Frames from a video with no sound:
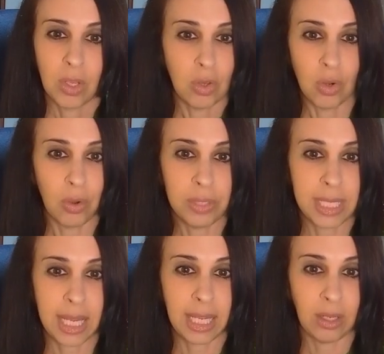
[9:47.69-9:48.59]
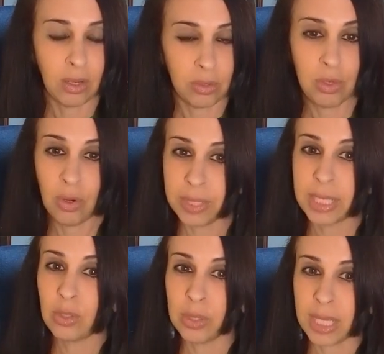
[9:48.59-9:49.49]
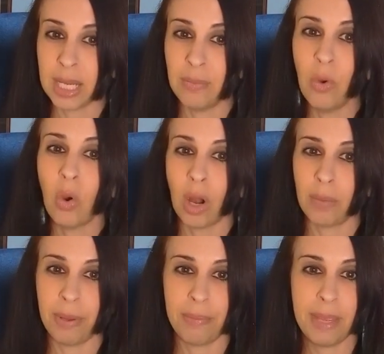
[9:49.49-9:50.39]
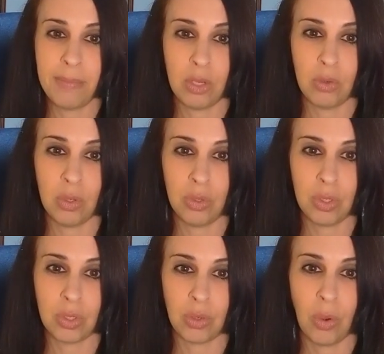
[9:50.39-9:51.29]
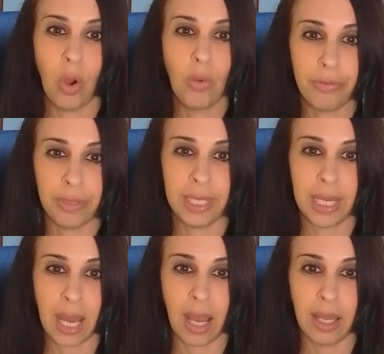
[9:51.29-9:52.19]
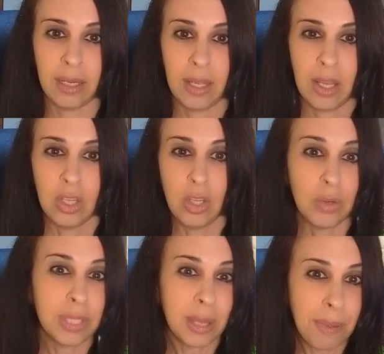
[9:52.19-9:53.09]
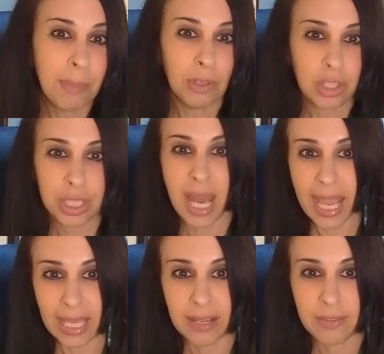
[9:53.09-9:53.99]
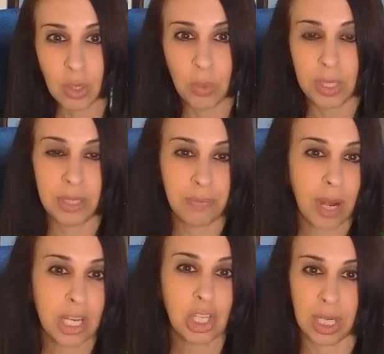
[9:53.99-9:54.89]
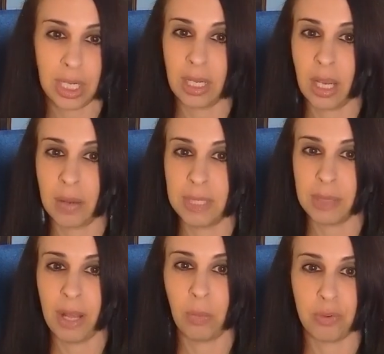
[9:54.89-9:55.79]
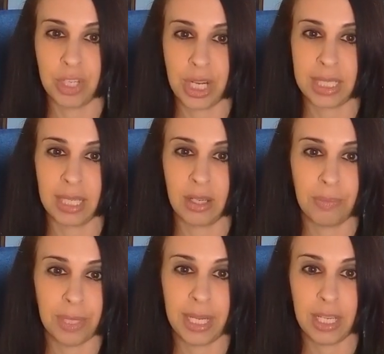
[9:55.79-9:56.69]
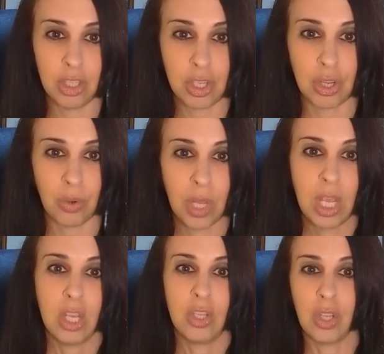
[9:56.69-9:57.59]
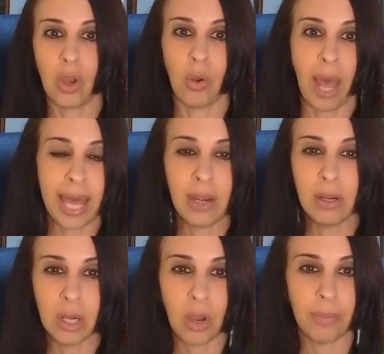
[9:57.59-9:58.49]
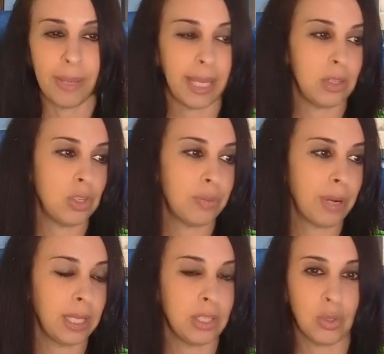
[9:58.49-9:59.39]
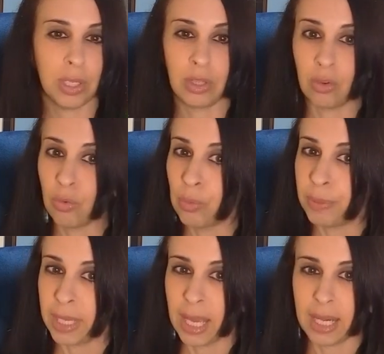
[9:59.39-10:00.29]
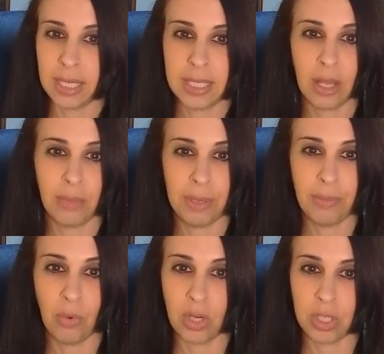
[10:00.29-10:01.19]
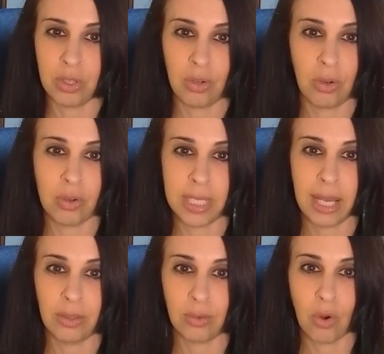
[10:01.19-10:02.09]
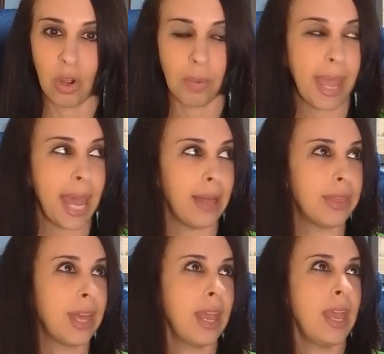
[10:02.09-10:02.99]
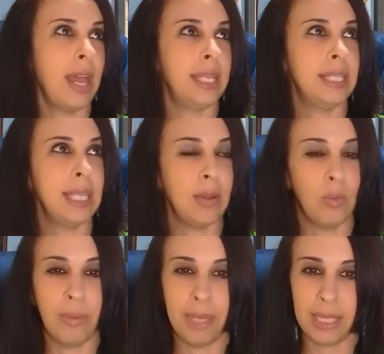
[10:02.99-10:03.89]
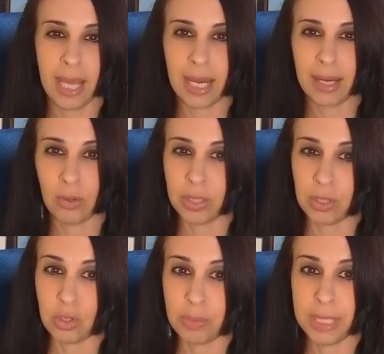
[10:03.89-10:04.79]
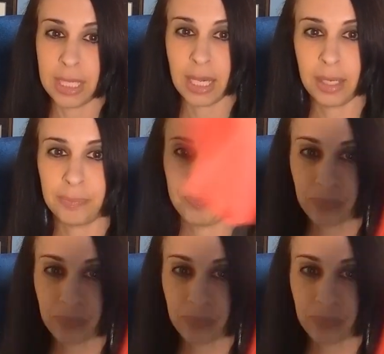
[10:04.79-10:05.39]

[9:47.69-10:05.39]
You don't date, uh, you don't date those anymore, but maybe you used to. Hopefully not. You know, some people are just negative. So with depression can come some help rejecting complaining too. So I don't know, man. You should probably join the group again and tell me more so you don't go down the wrong path and date women that I don't think you should be dating.